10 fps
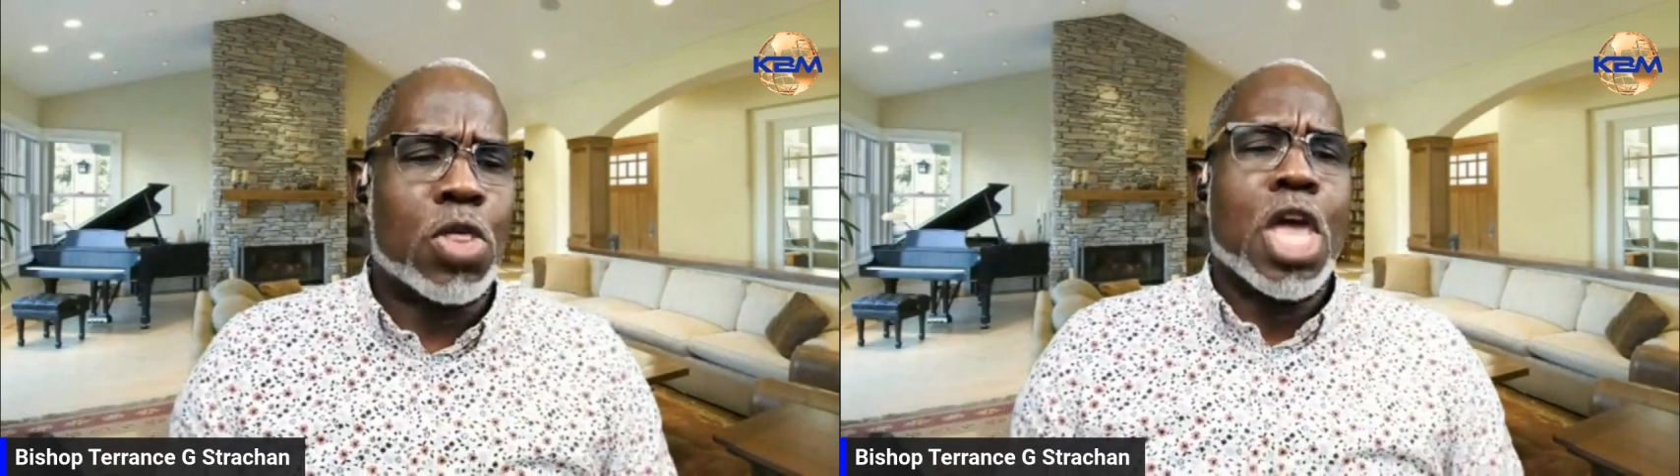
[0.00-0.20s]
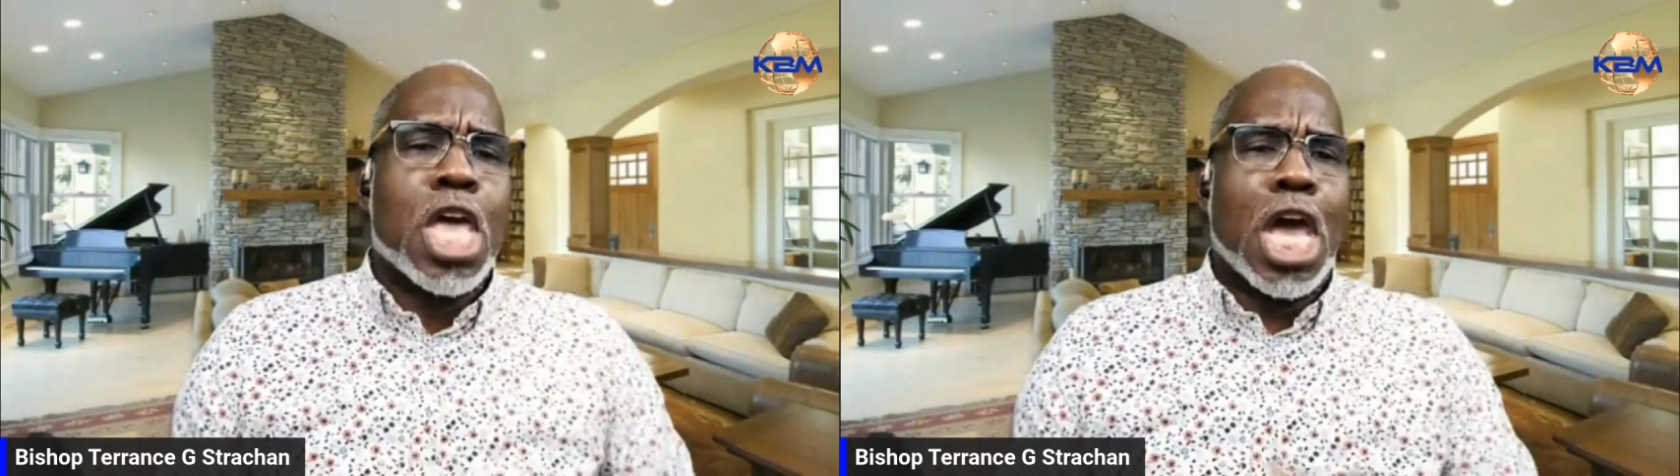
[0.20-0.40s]

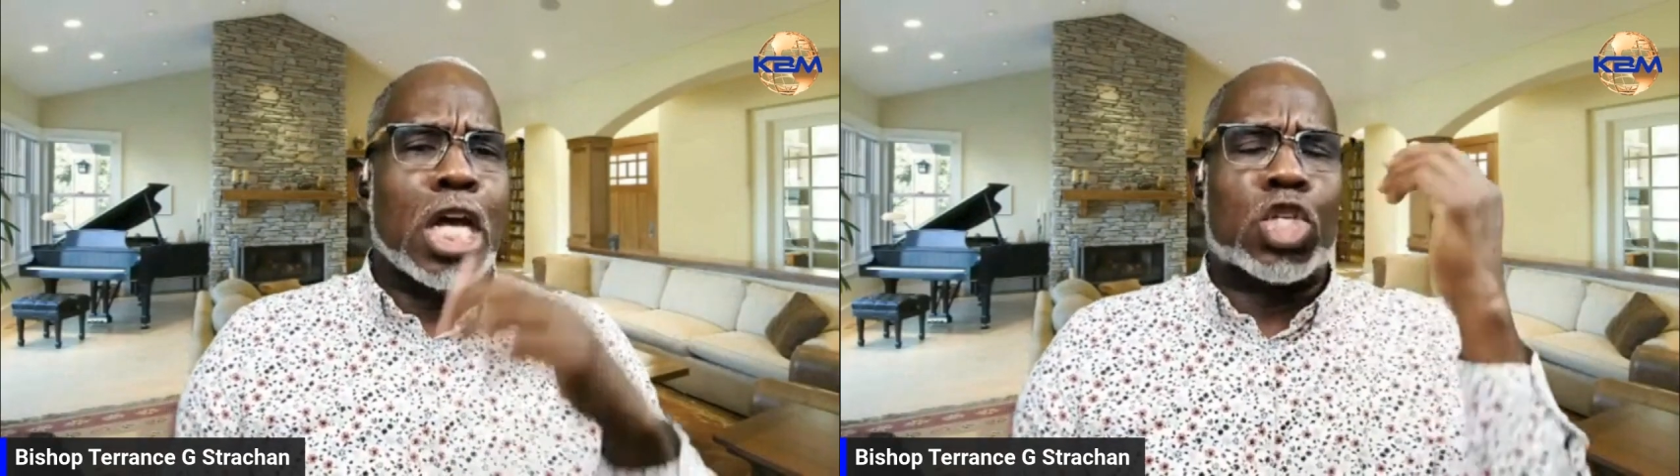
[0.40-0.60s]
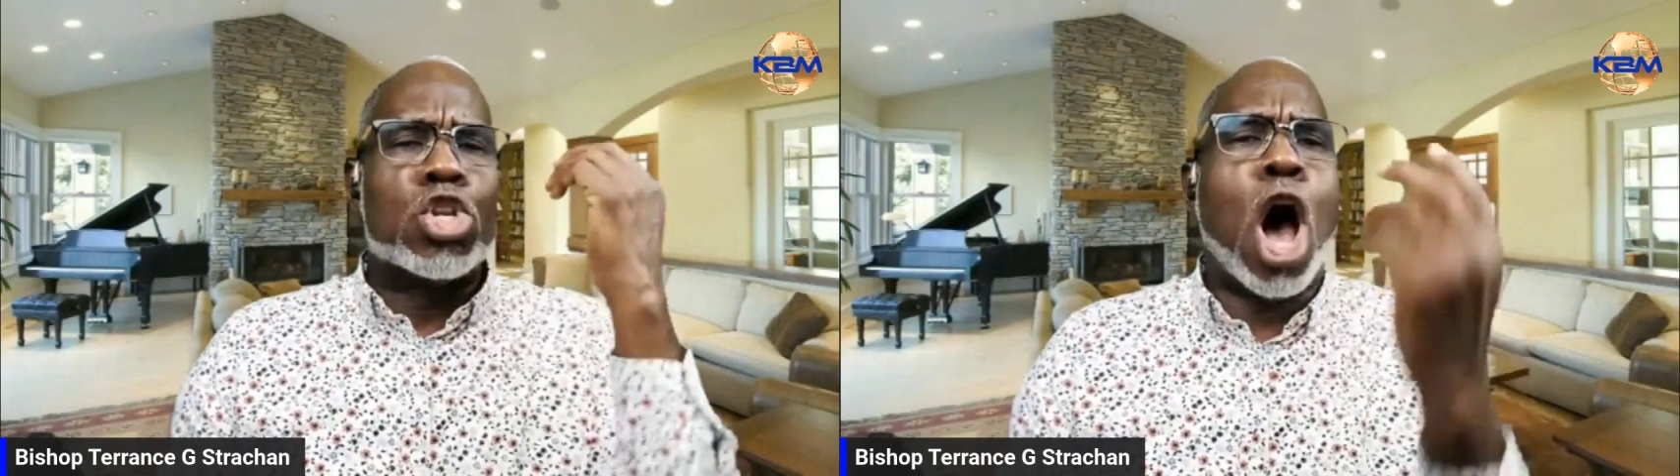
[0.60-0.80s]
is
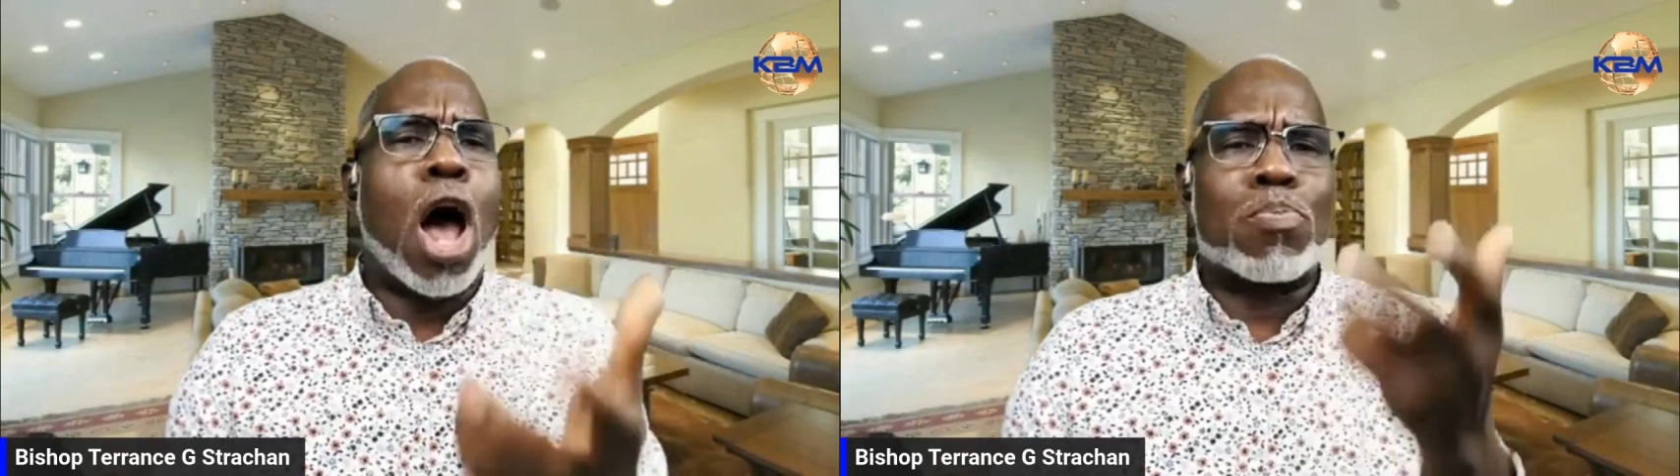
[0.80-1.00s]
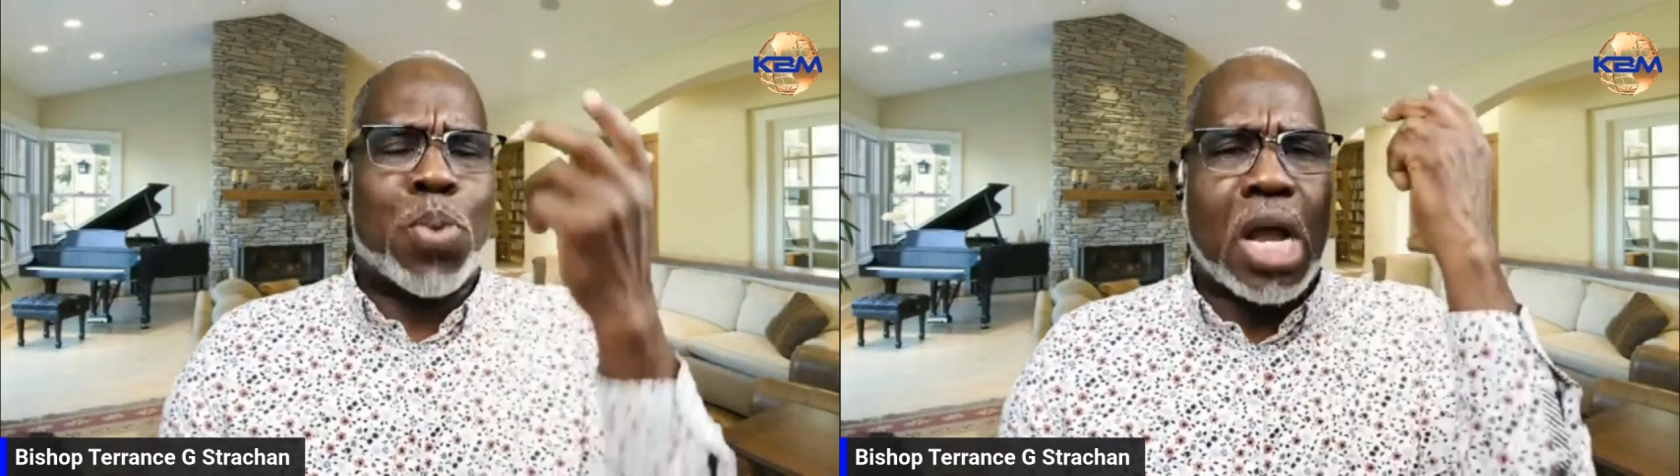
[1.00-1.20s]
not
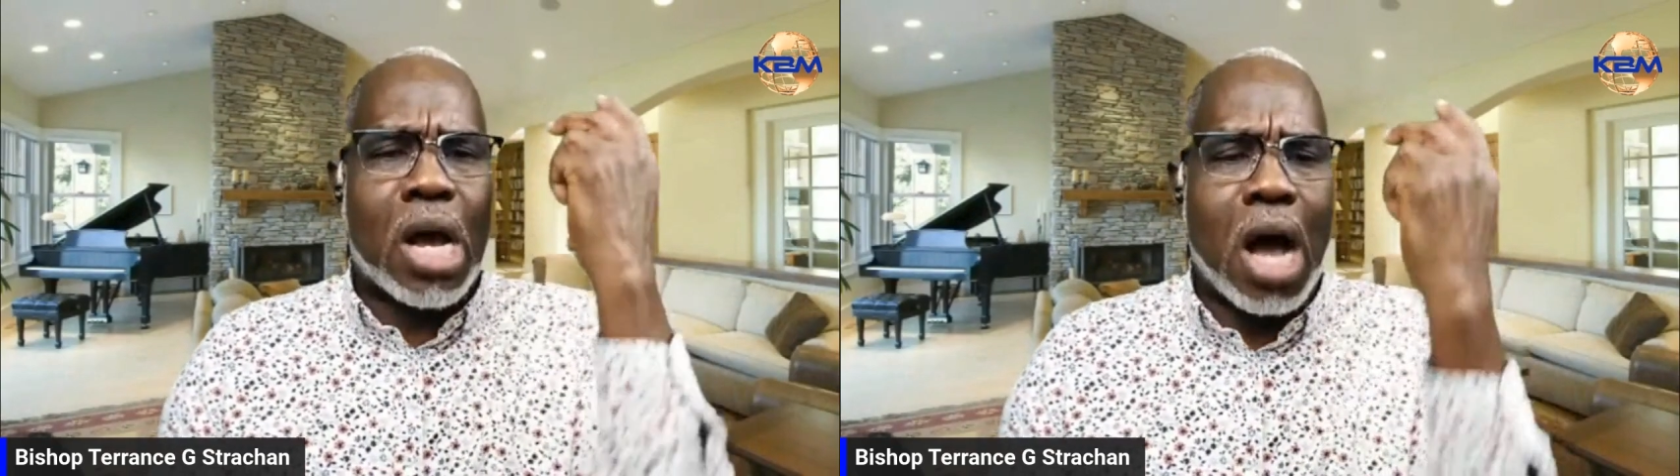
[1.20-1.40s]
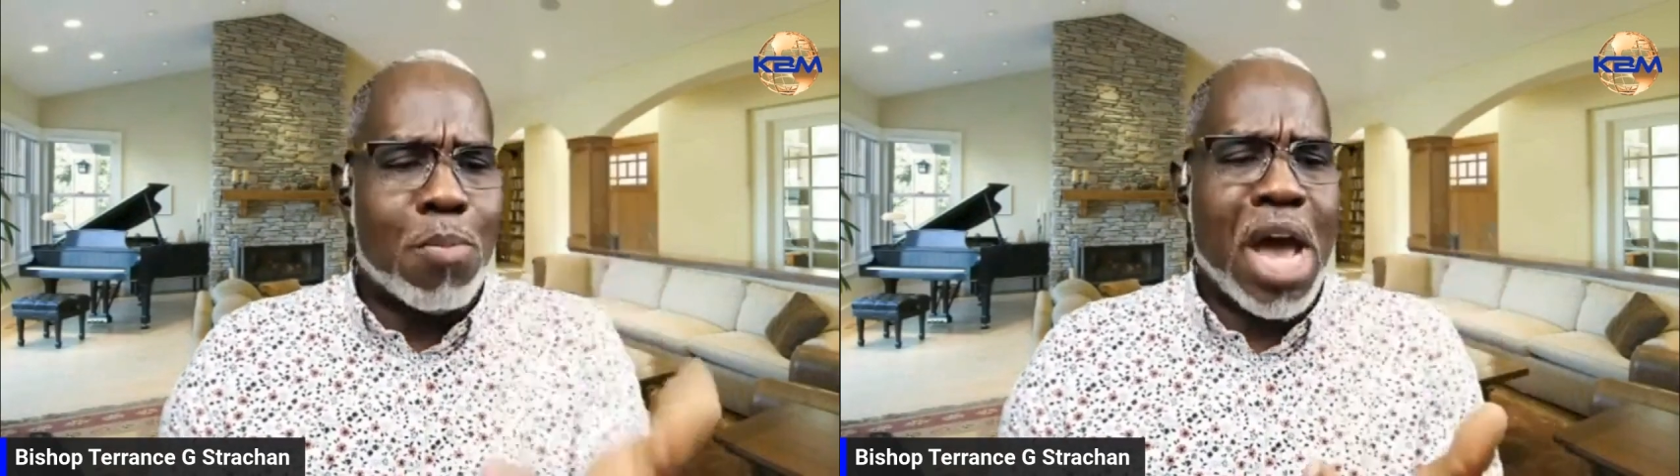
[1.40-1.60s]

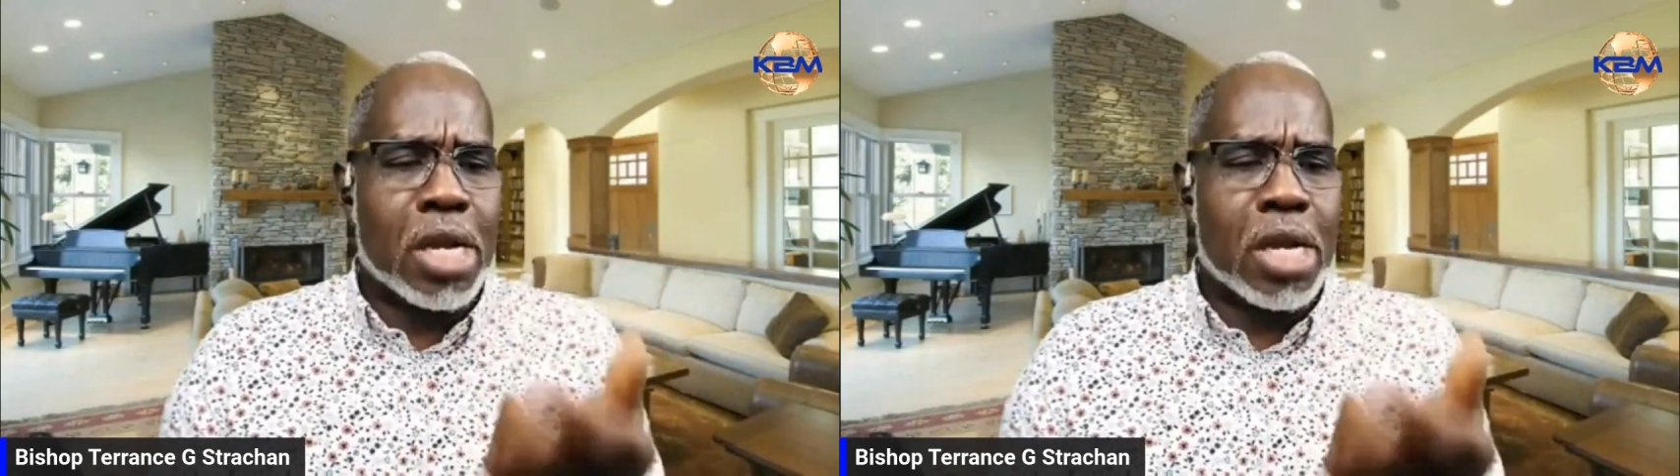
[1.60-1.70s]
becoming